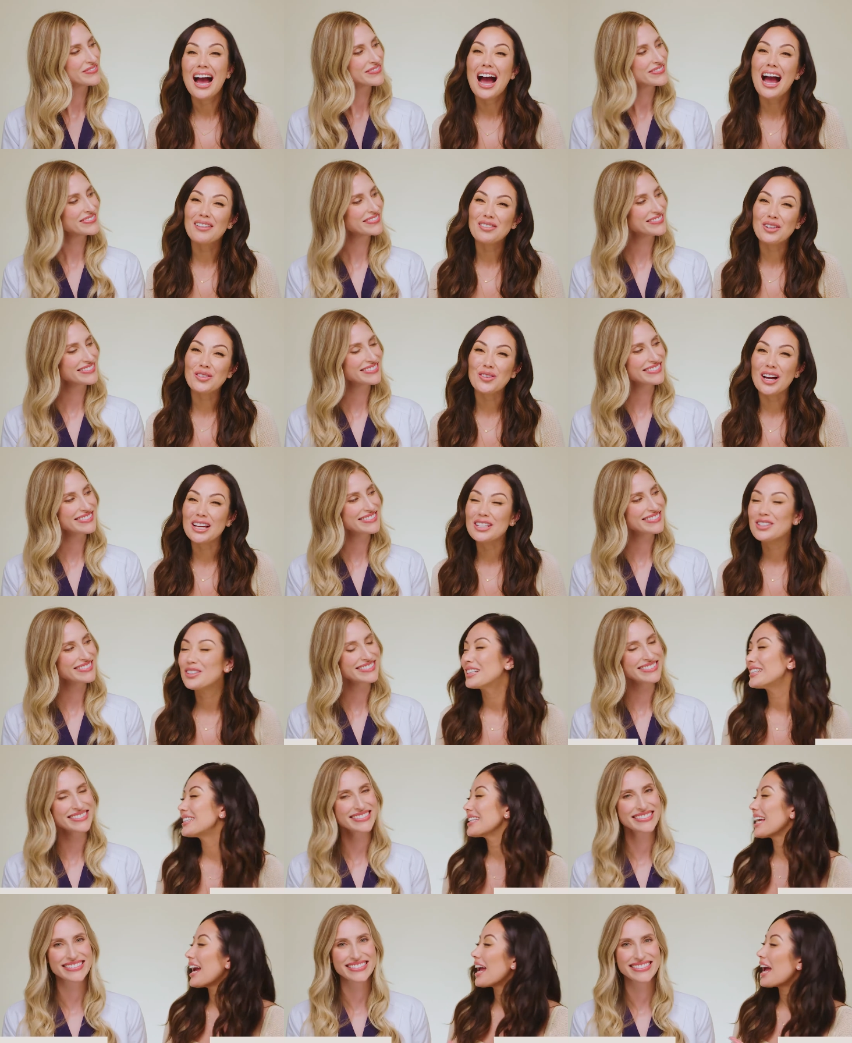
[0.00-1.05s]
Speaker 1: Hi everyone,
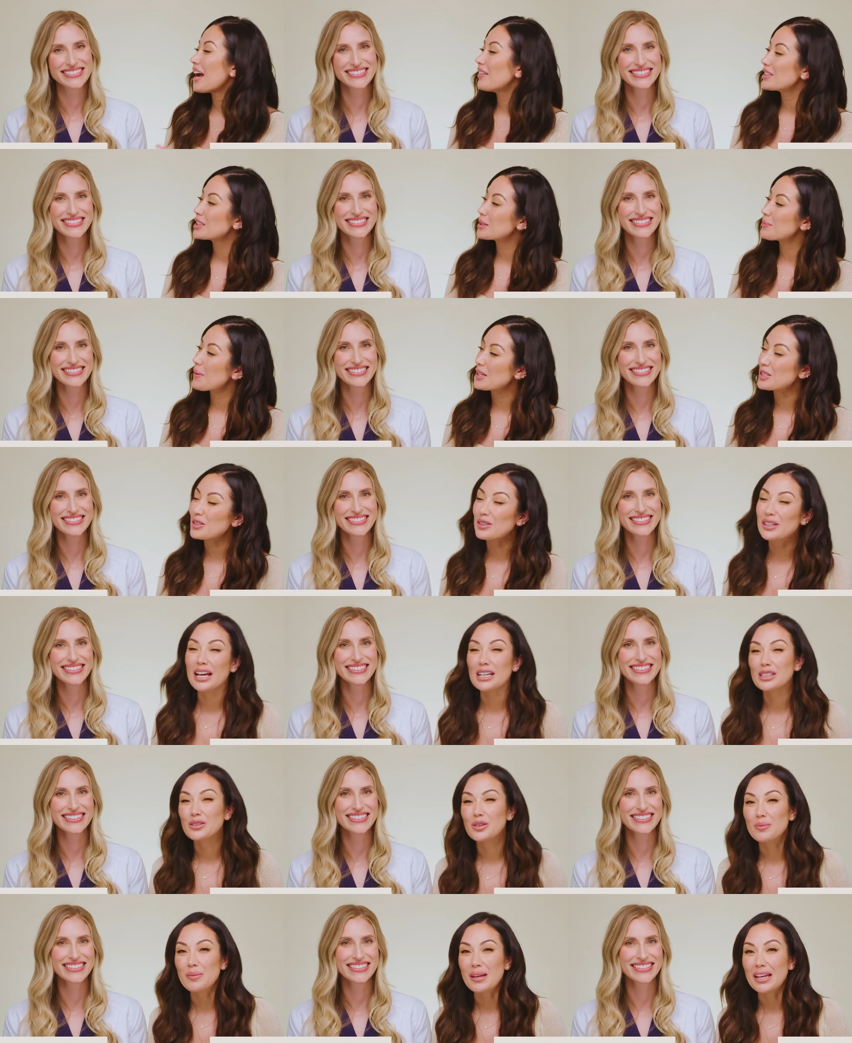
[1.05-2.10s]
you can see I have a special
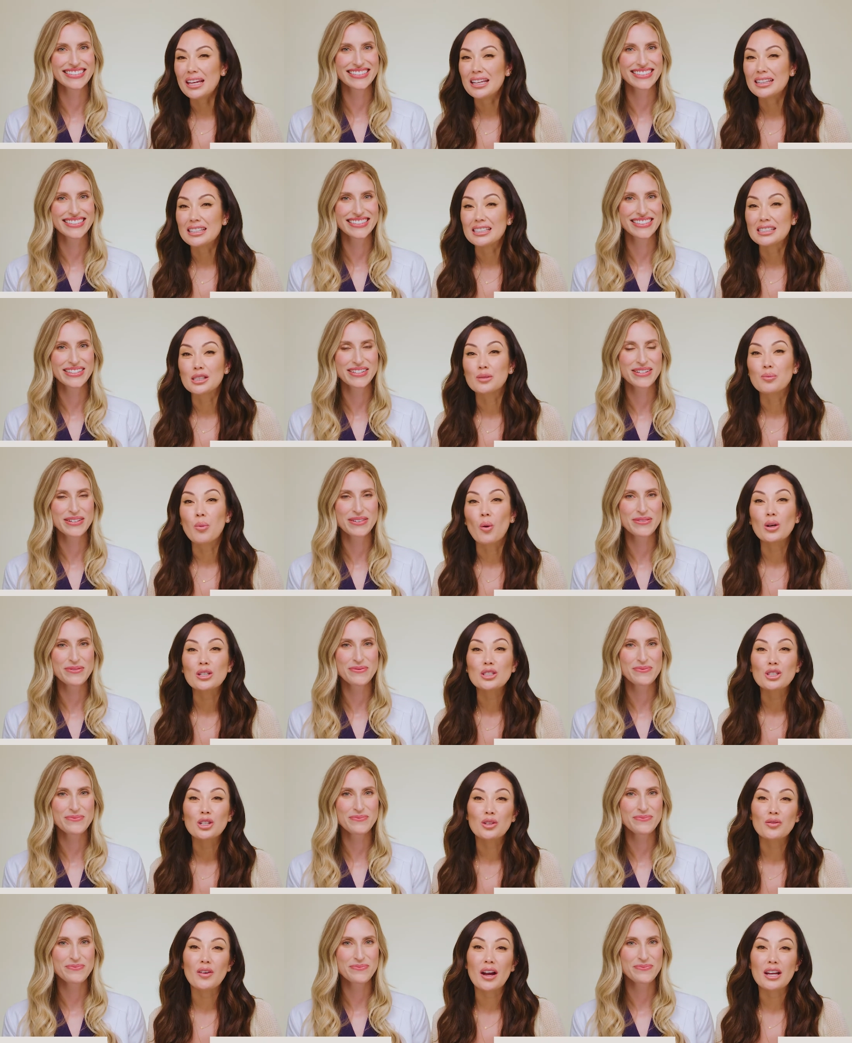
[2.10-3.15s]
guest with me. This is
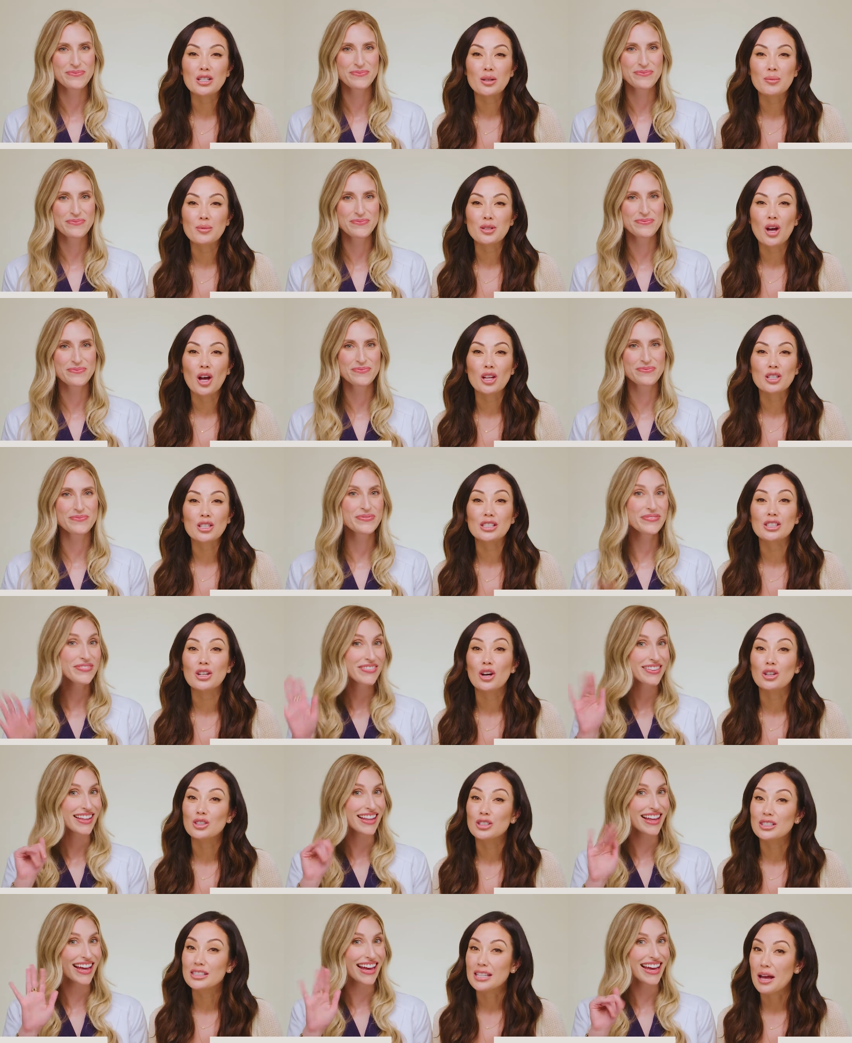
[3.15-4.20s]
board certified dermatologist,
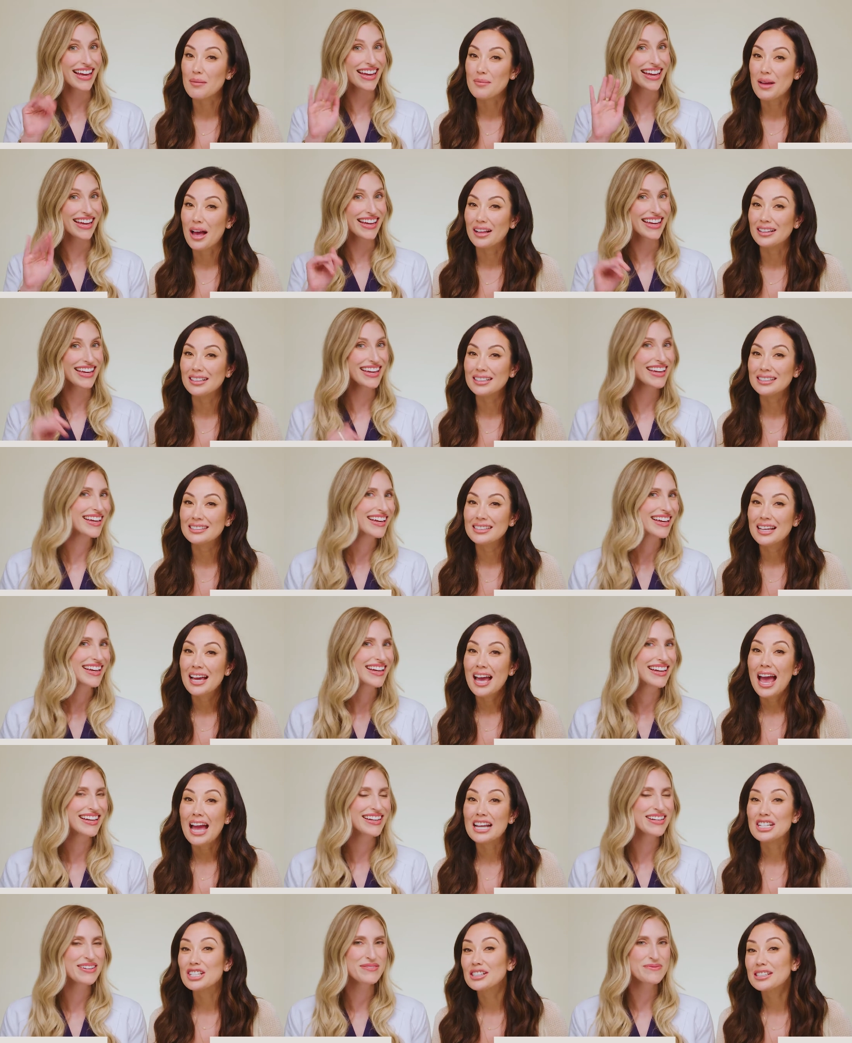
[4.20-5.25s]
Doctor Sam Ellis,
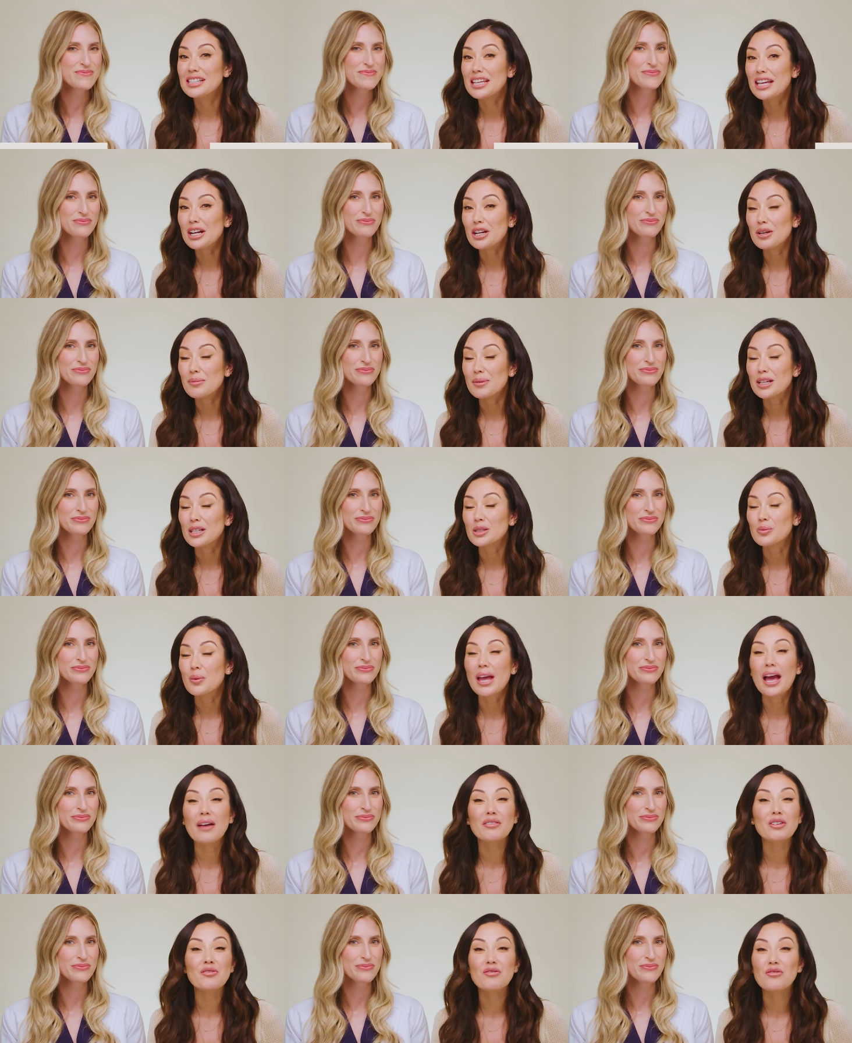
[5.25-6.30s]
and she's here because
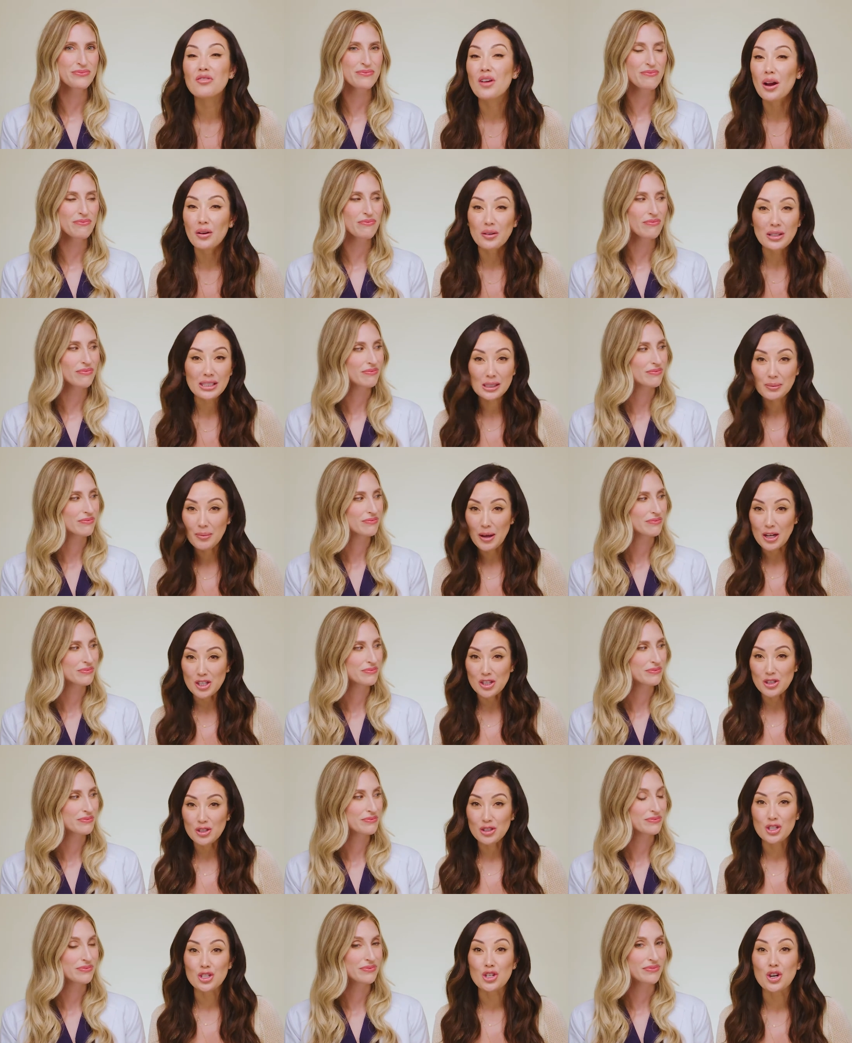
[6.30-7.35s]
we have a very
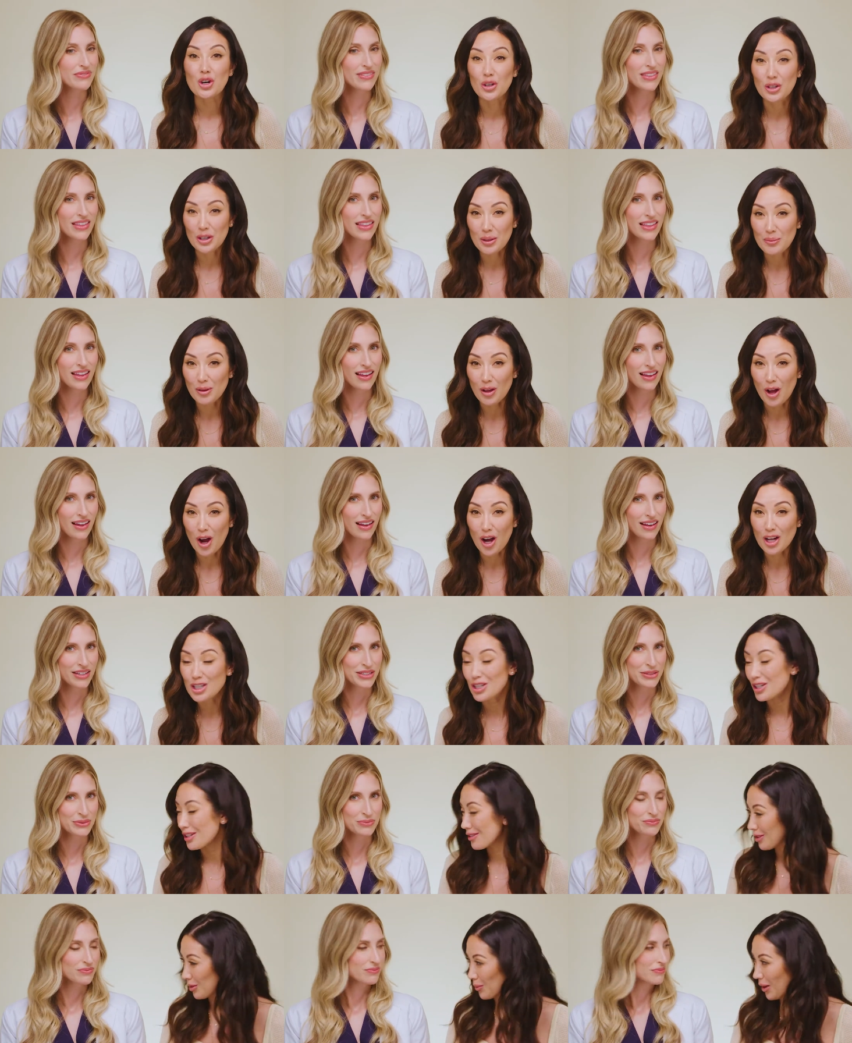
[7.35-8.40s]
special Naturium launch.